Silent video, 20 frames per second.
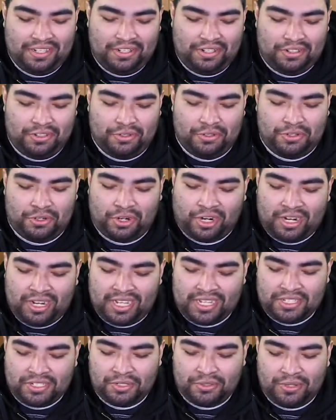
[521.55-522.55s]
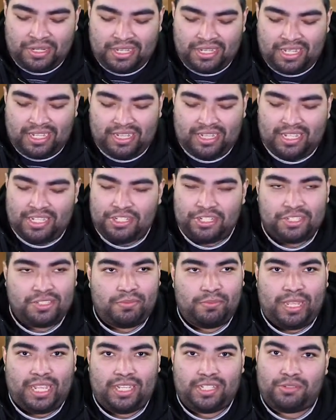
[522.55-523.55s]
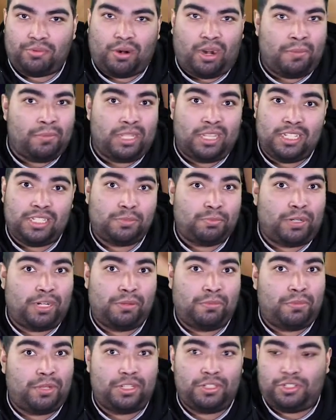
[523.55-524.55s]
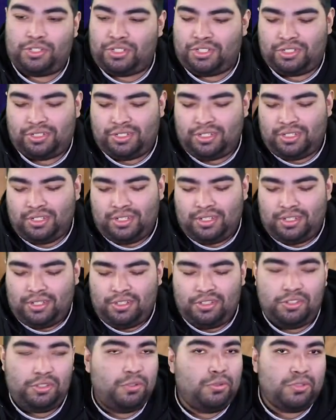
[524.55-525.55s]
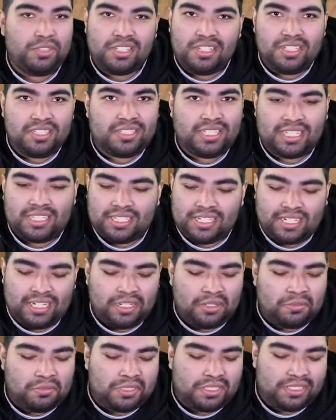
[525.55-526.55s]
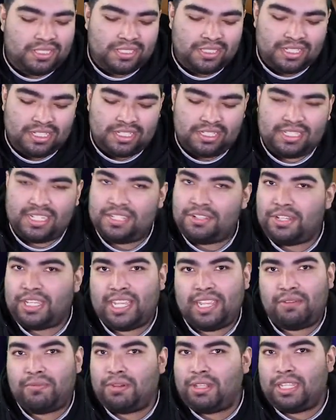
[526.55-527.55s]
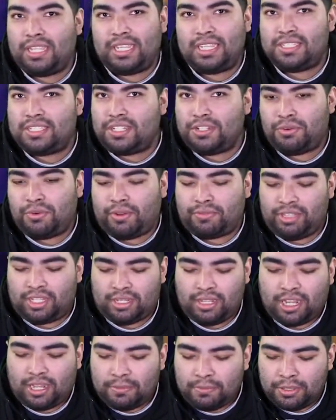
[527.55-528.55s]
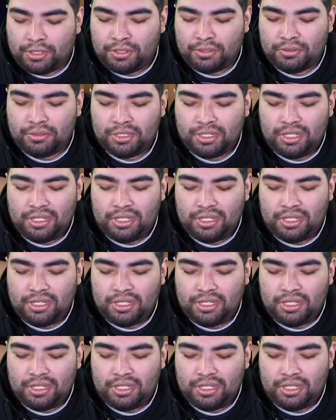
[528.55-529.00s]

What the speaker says: You draw into it, and it just makes Romulus pretty much useless at times, because then you can't really continue off the combo.